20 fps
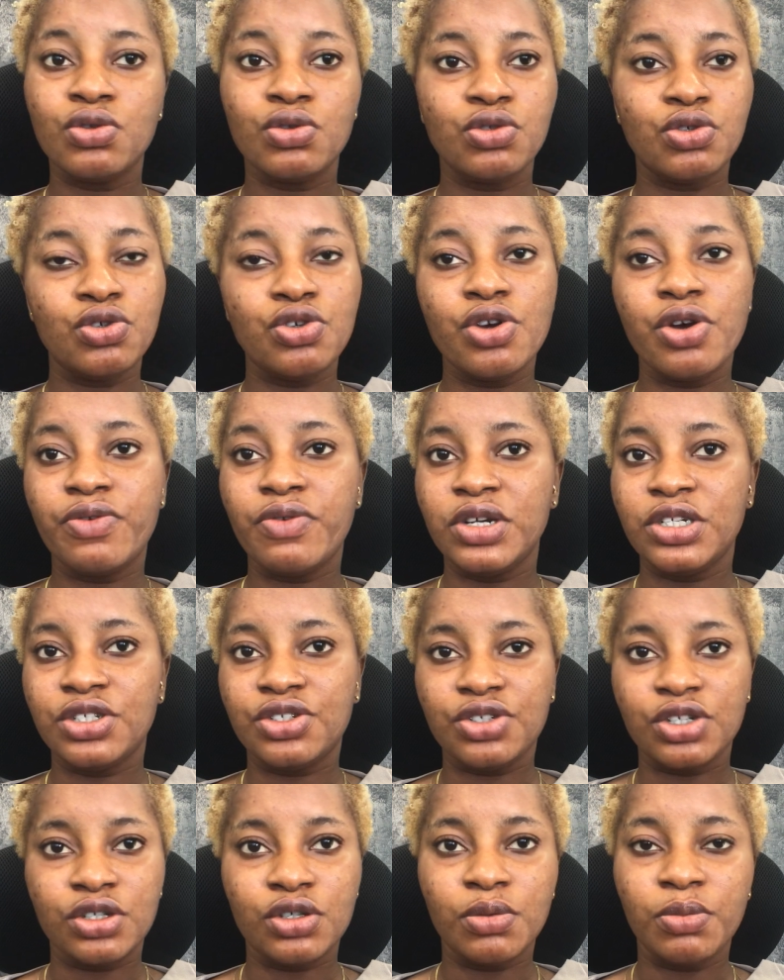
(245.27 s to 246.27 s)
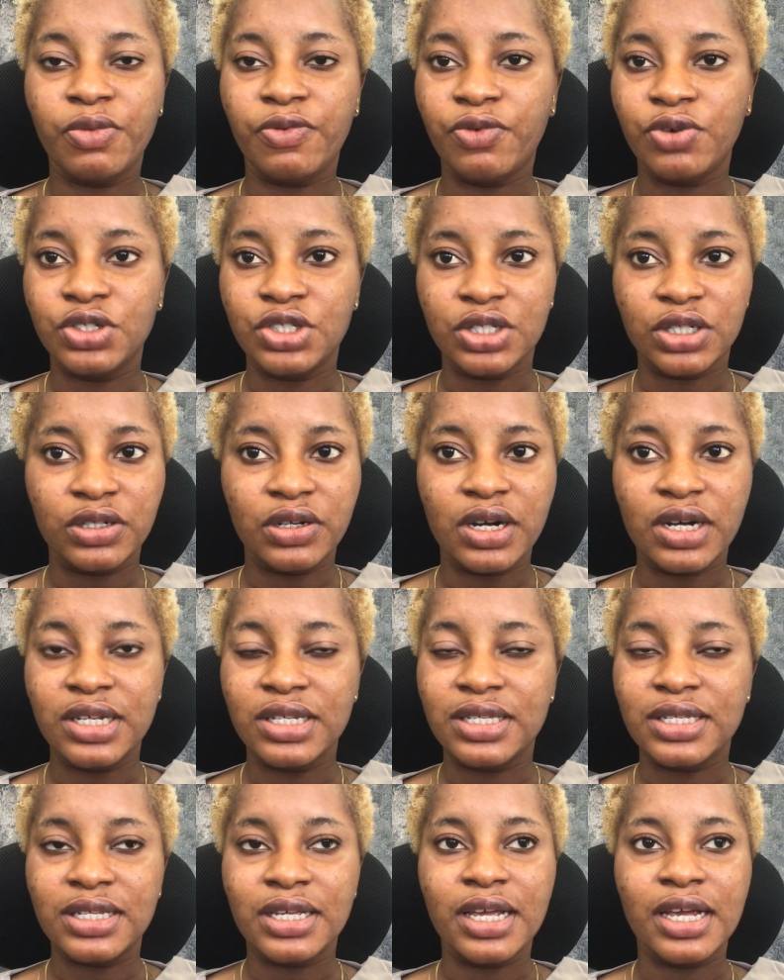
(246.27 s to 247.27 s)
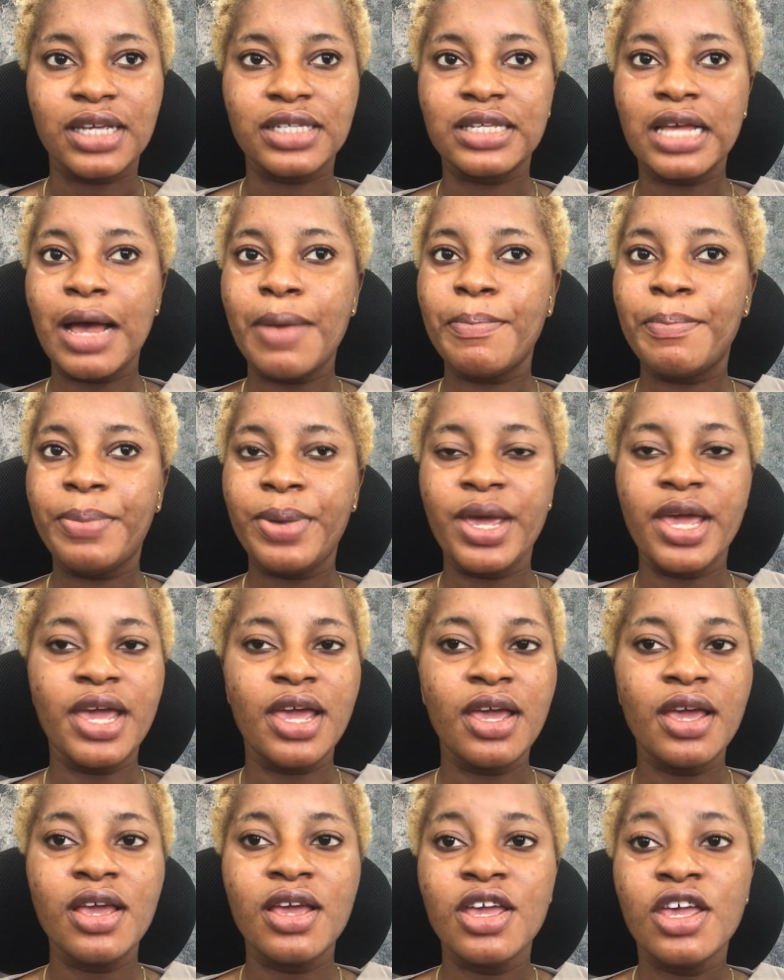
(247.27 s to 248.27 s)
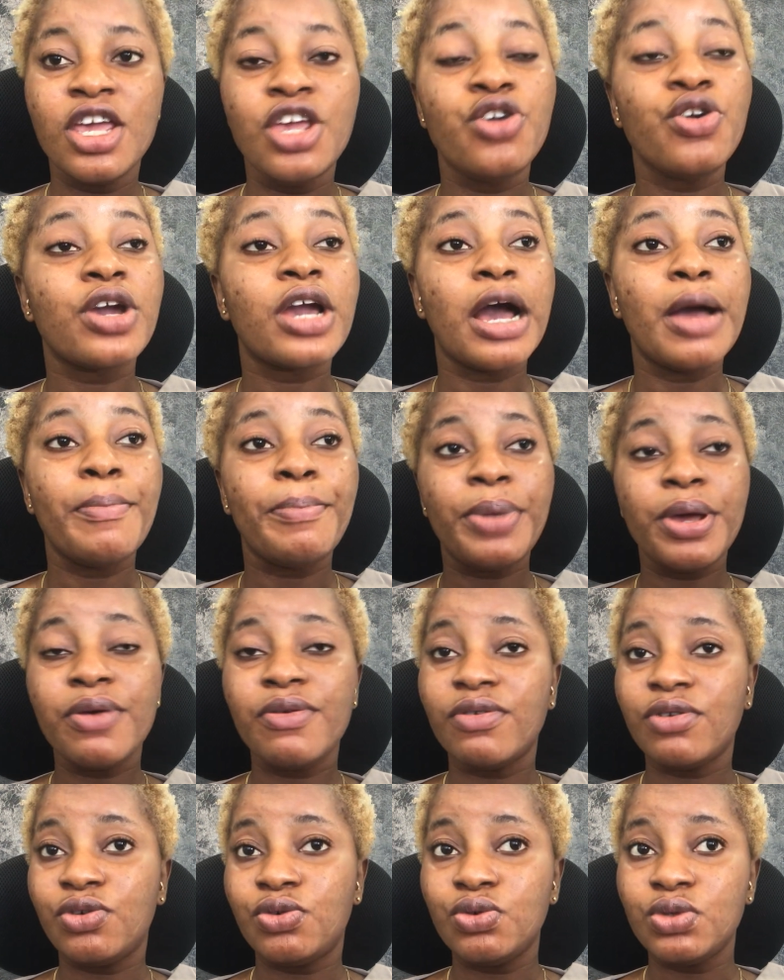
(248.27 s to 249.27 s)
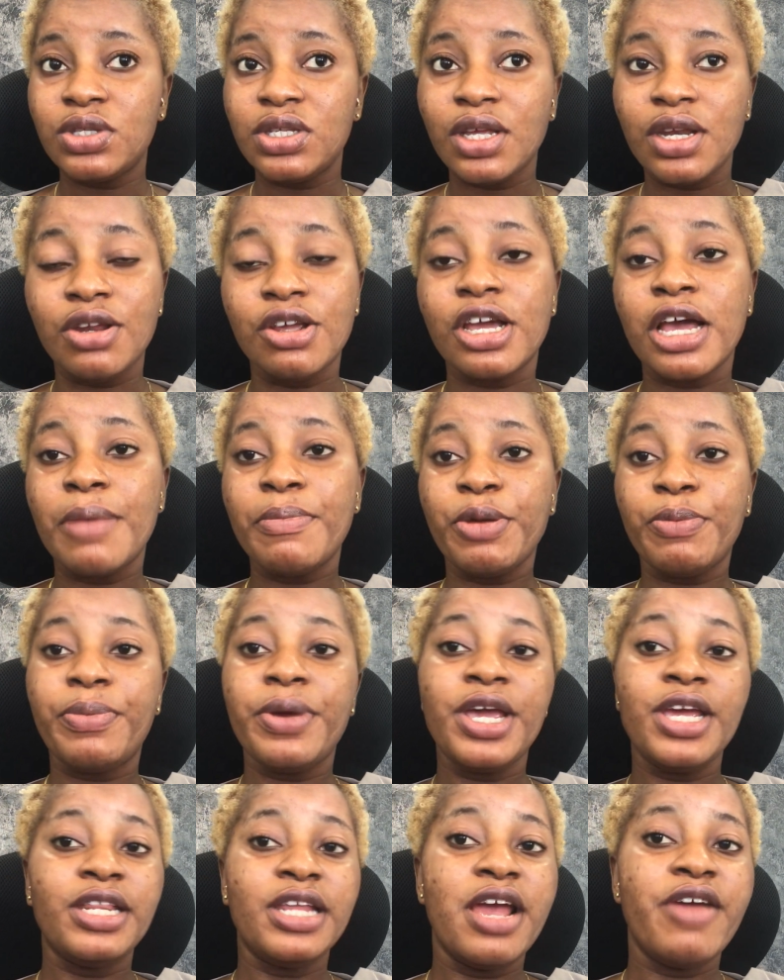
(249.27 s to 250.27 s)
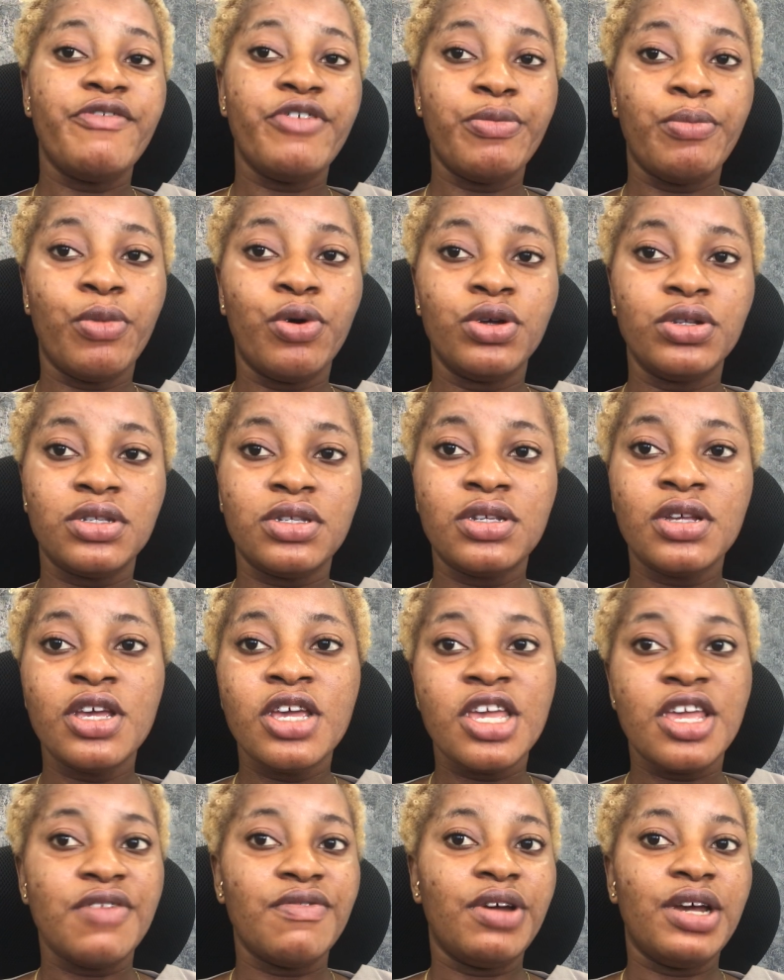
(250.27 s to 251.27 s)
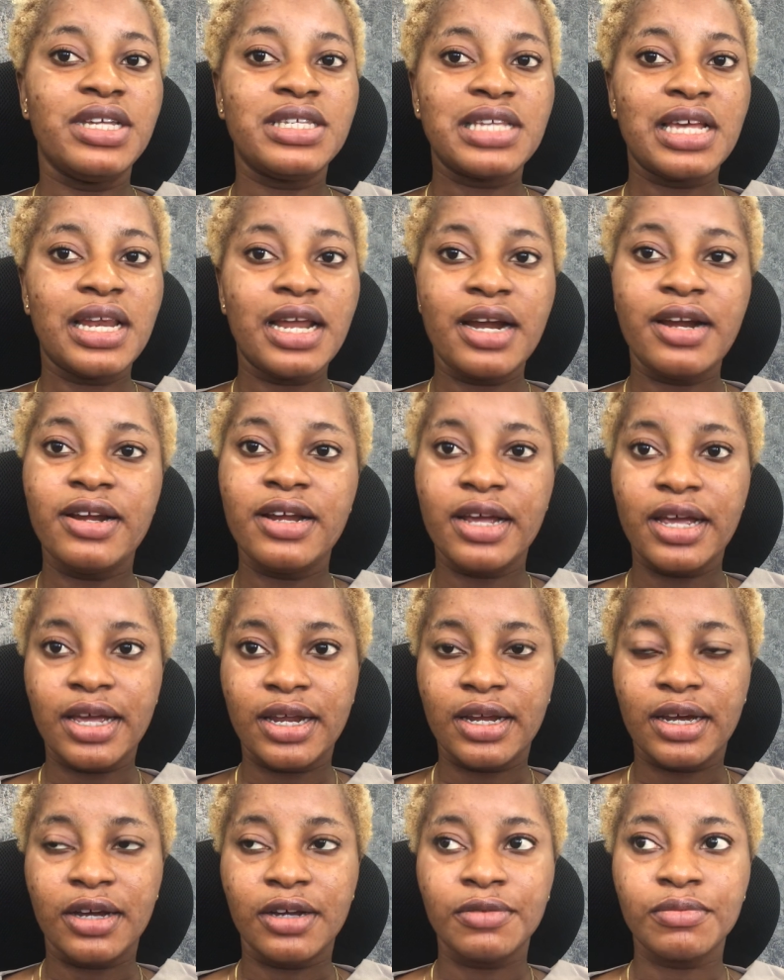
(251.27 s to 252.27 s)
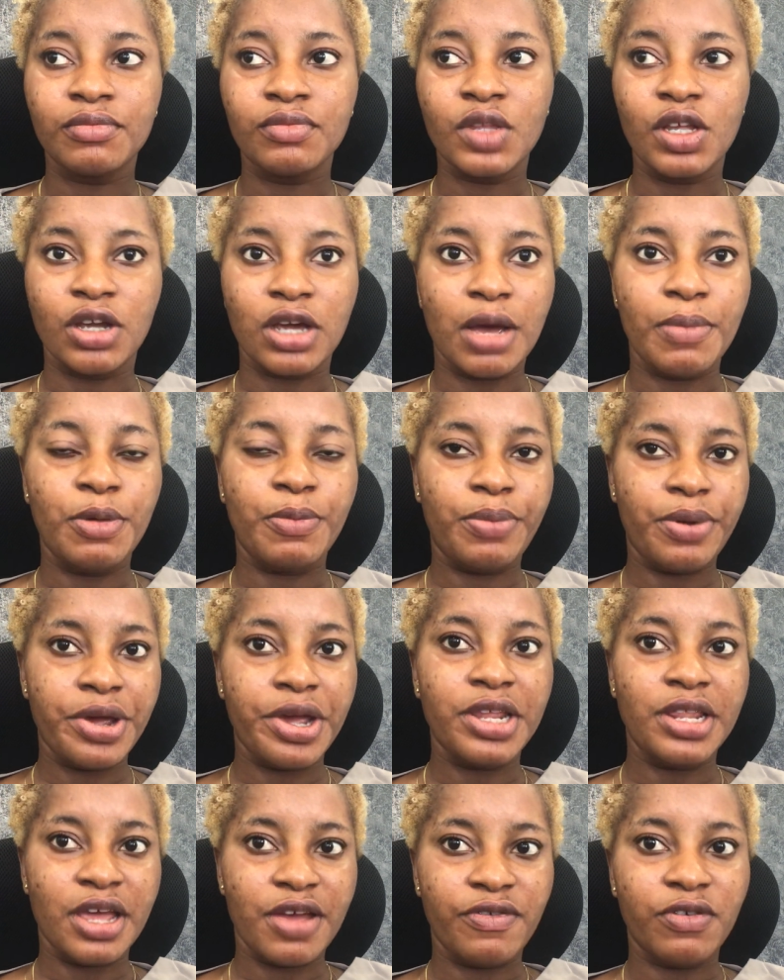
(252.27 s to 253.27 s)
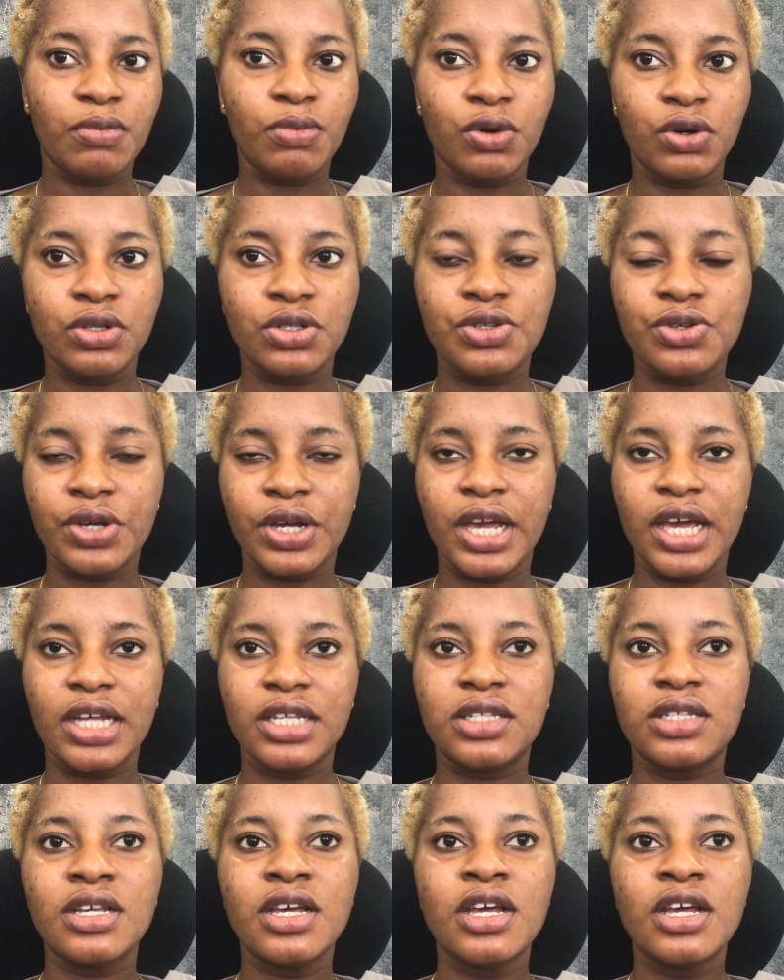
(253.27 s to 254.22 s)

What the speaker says: Do your registration before January 6th and pay. You can pay, good thing, you can be paying every month. If you're a salary earner, you can be paying every month, you get.